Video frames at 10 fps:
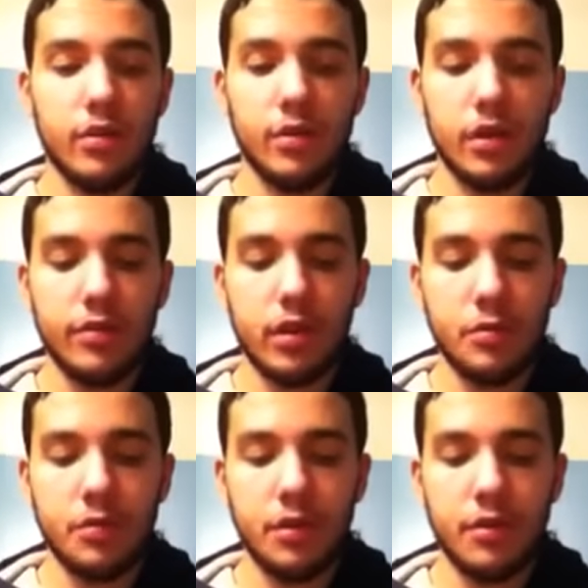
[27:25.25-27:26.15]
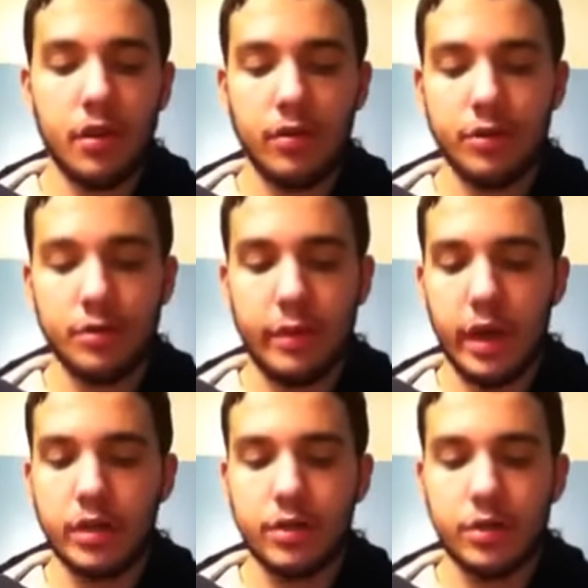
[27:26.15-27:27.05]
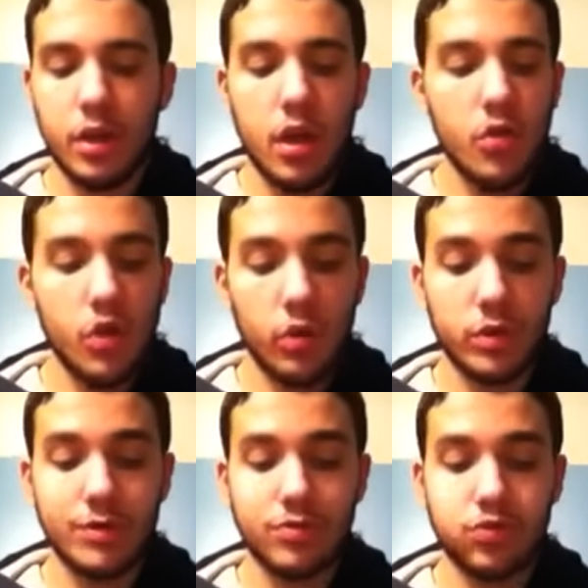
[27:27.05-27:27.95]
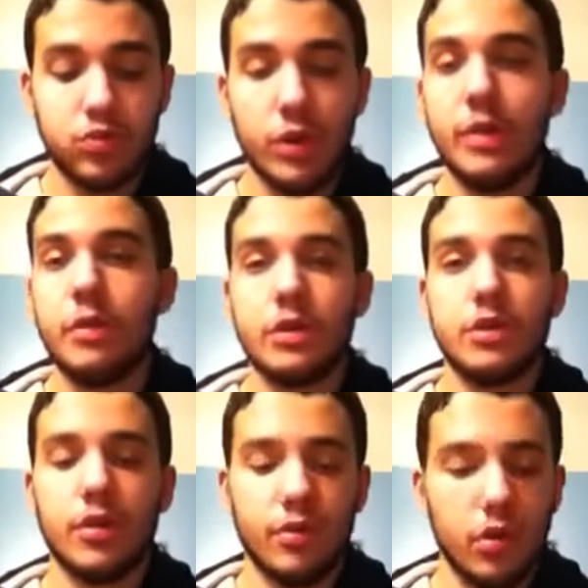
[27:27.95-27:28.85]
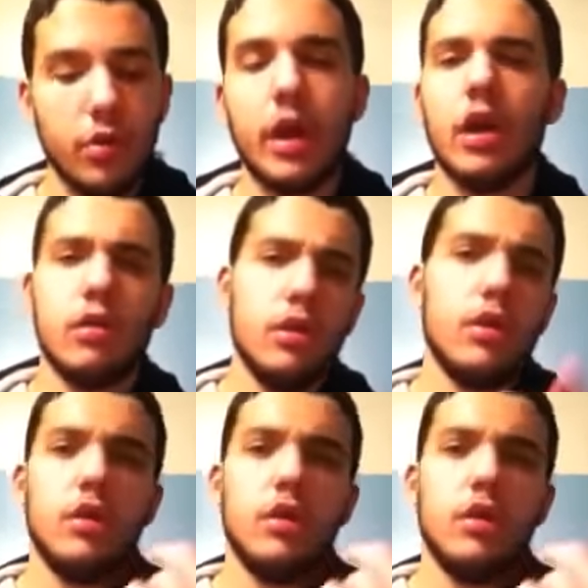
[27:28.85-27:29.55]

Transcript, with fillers: Outside of a couple of good television matches, there was pretty much nothing. Oh, yeah.